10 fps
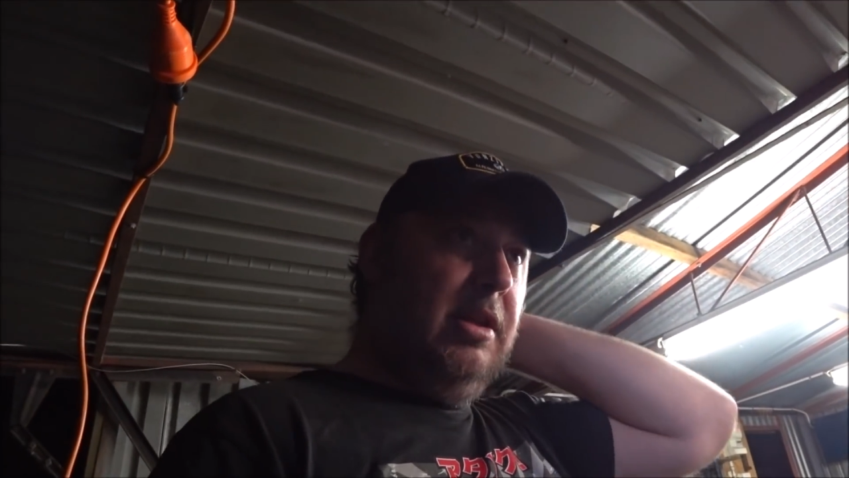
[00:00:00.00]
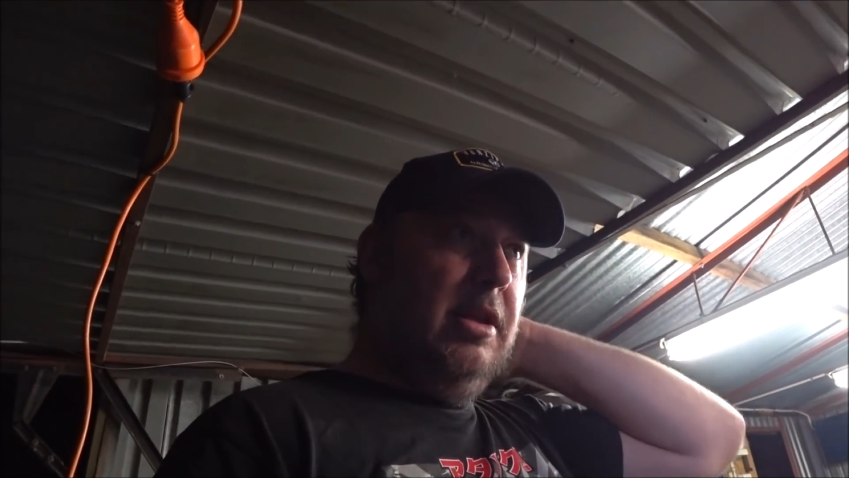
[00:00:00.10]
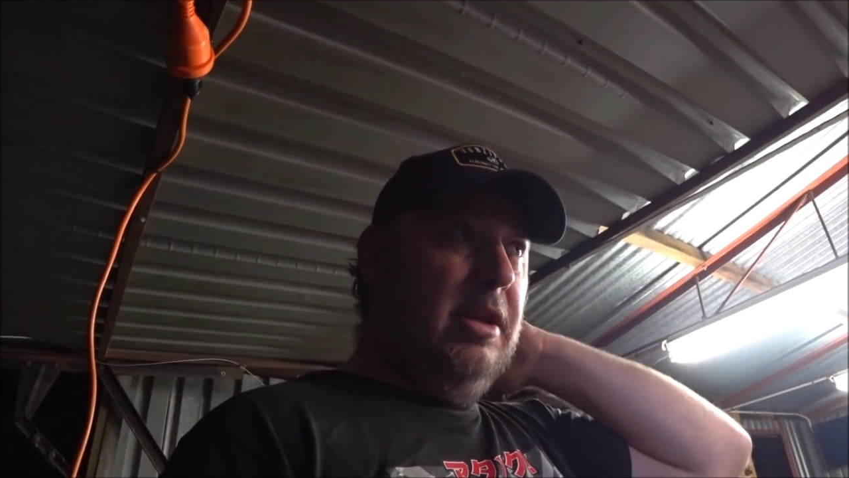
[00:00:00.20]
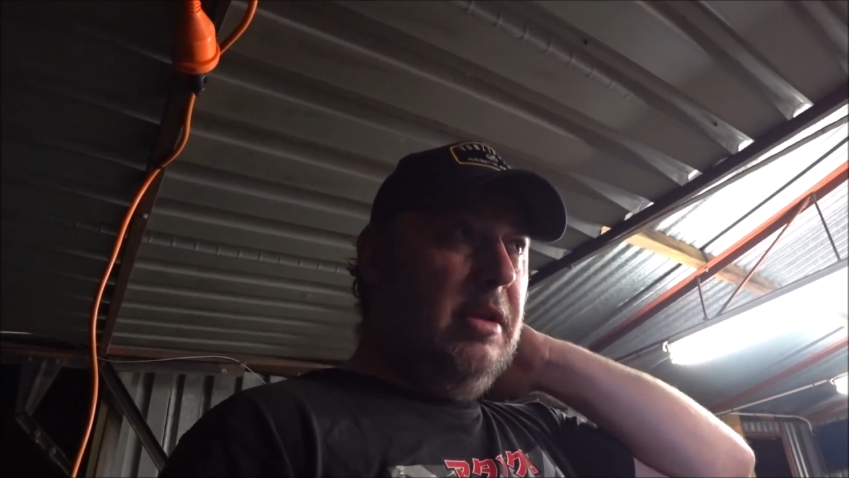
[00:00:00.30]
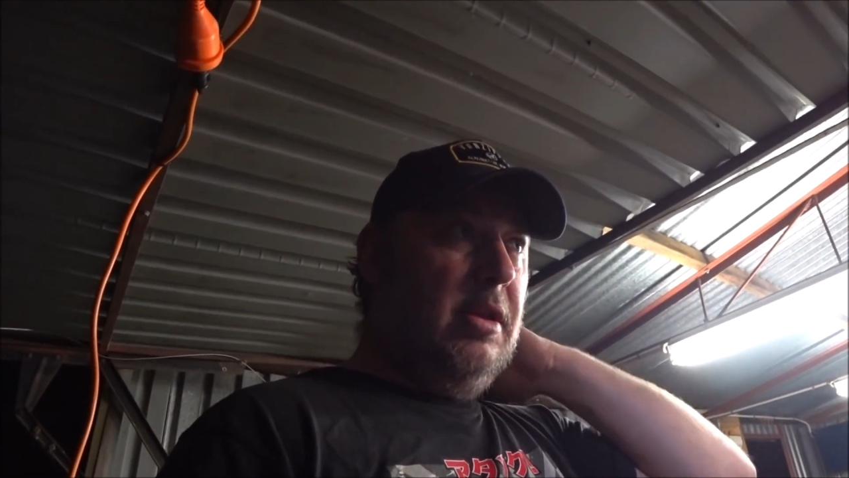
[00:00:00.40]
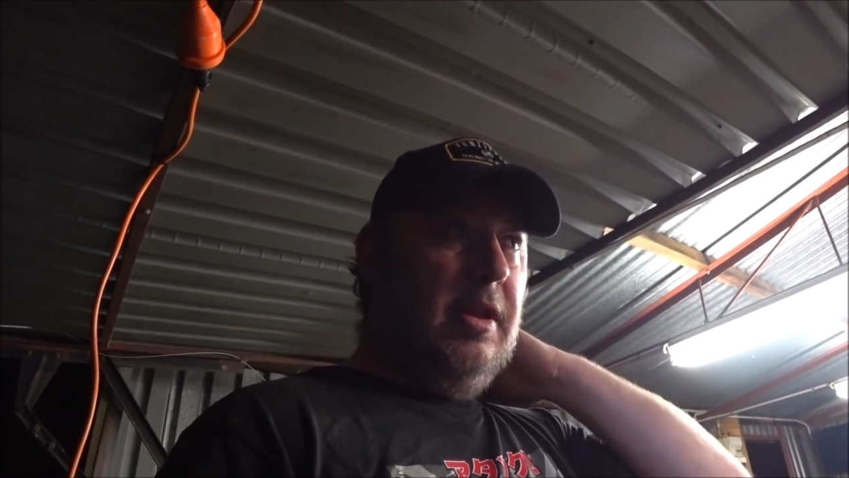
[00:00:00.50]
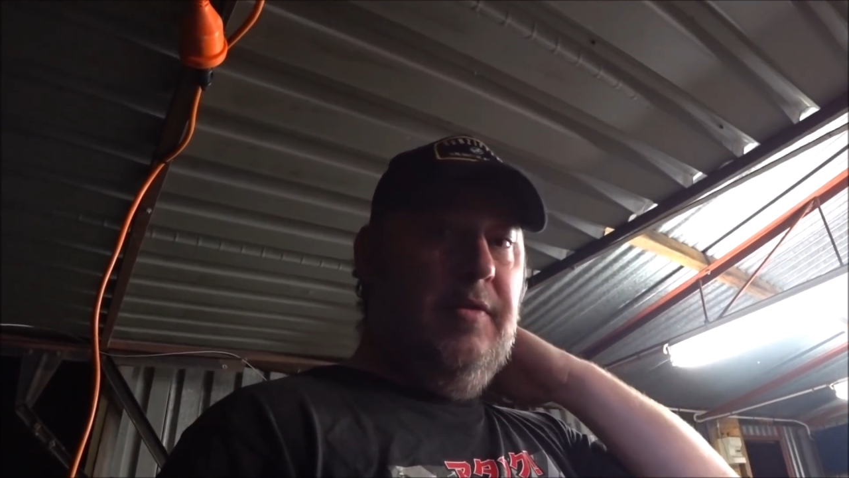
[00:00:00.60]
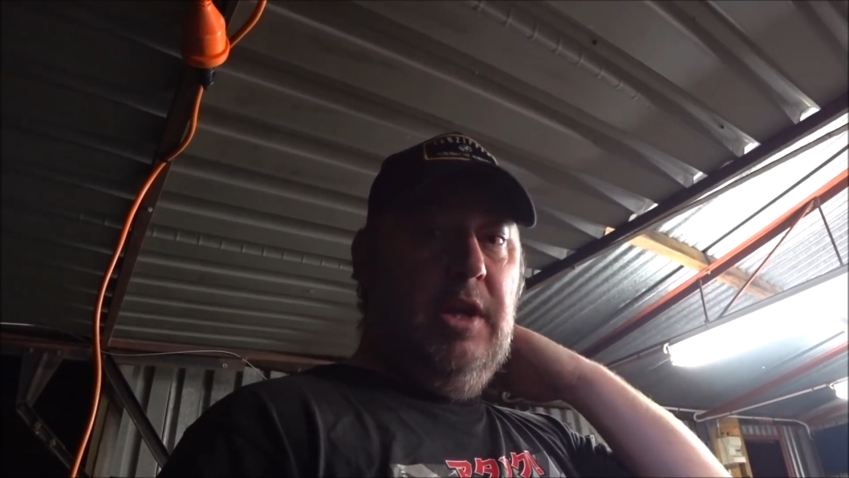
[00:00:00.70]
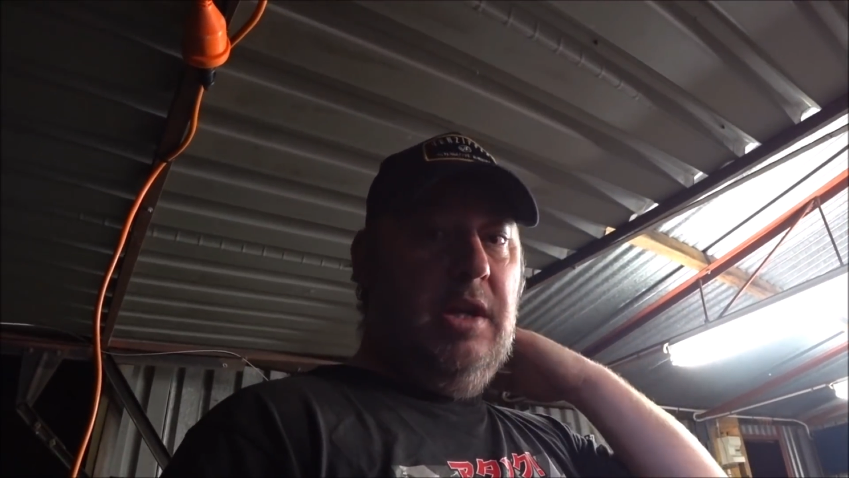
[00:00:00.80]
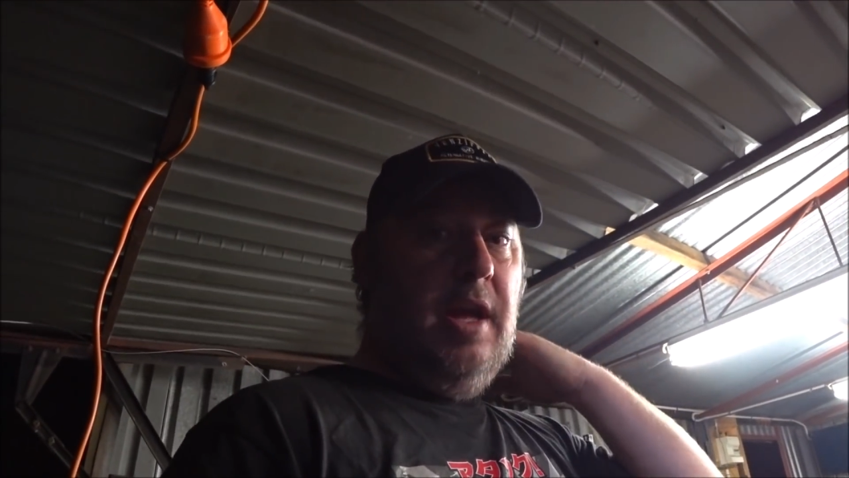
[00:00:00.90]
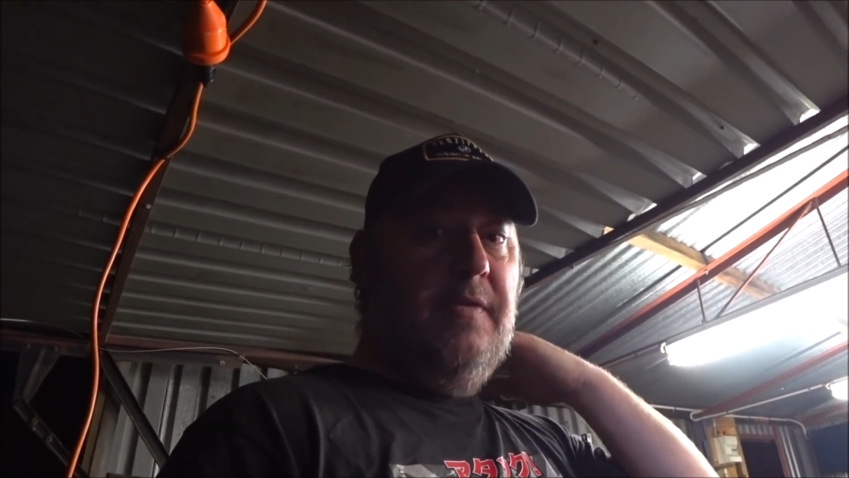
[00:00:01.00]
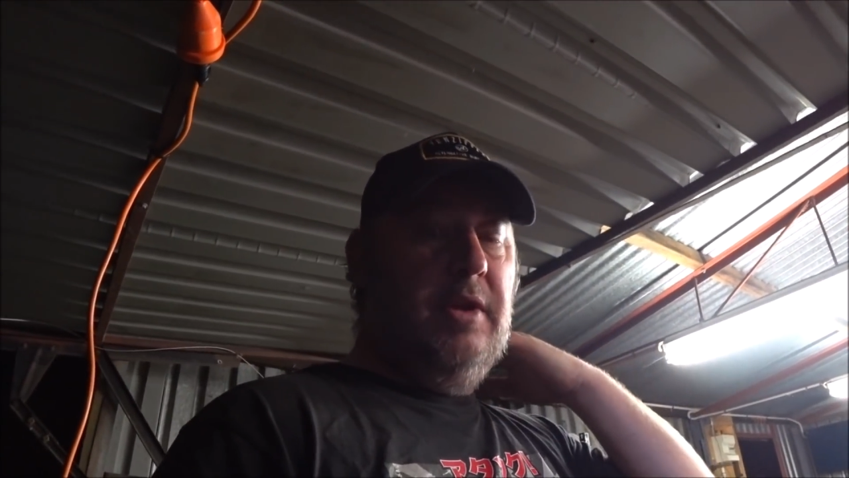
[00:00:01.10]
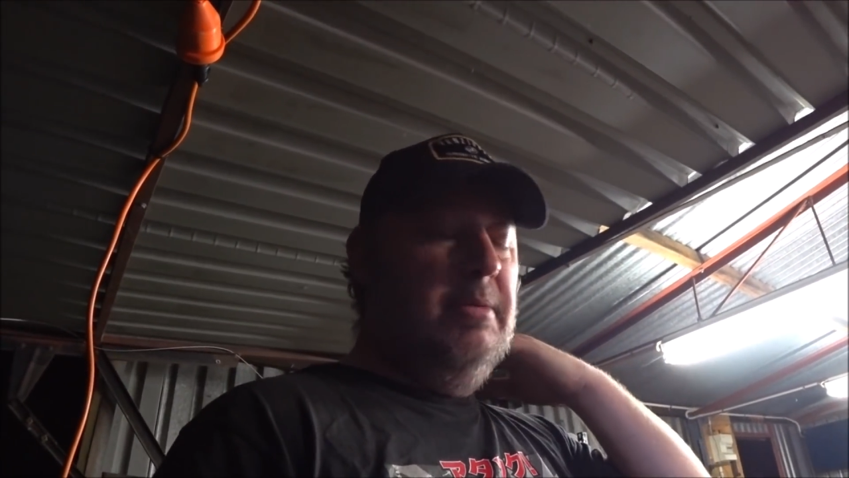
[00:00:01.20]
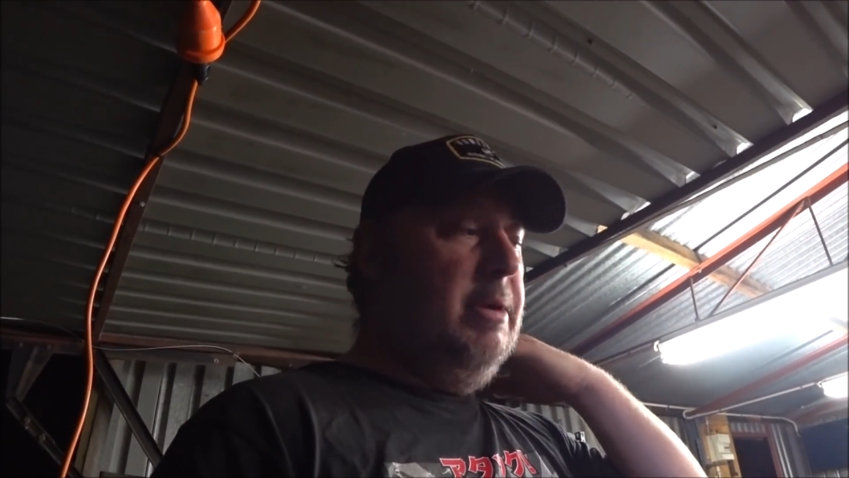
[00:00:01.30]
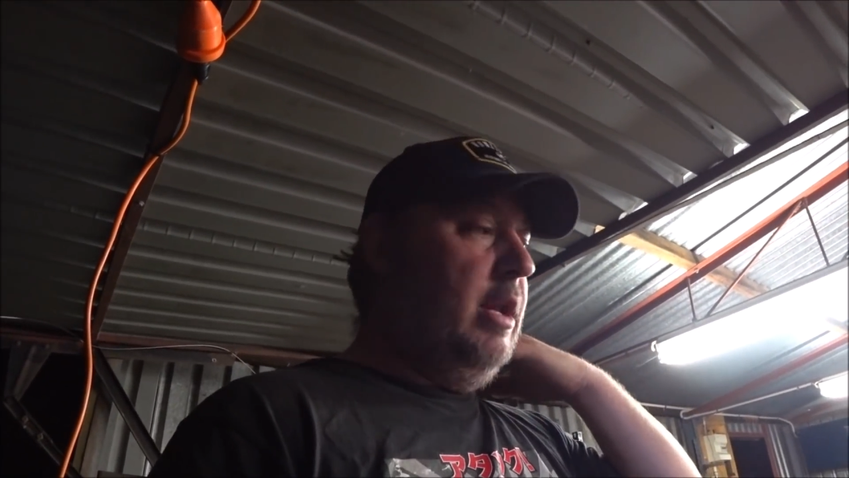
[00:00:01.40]
6 or 7 years I
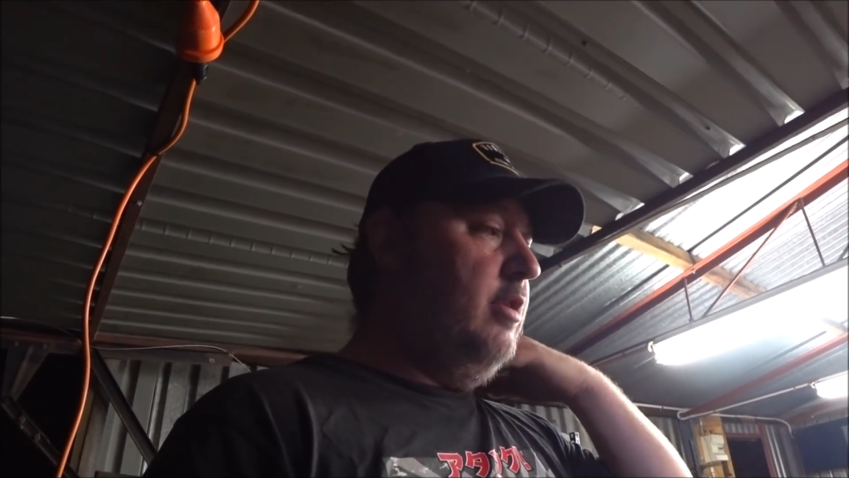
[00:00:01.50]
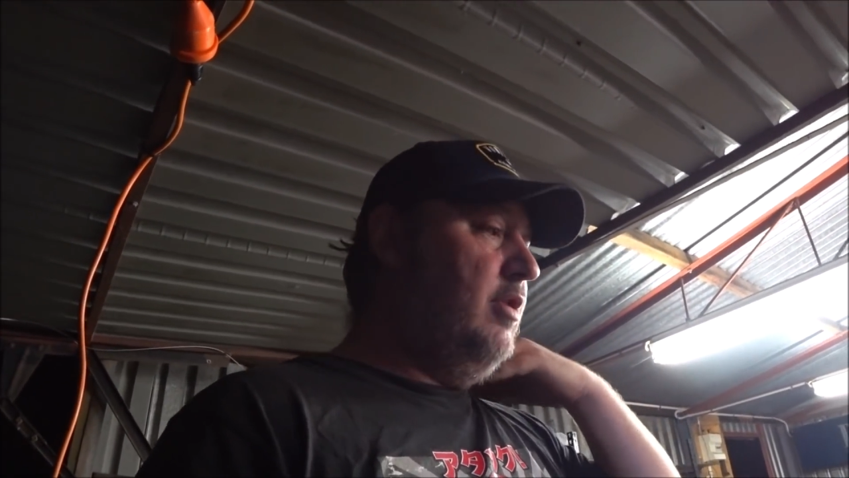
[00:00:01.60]
haven't competed at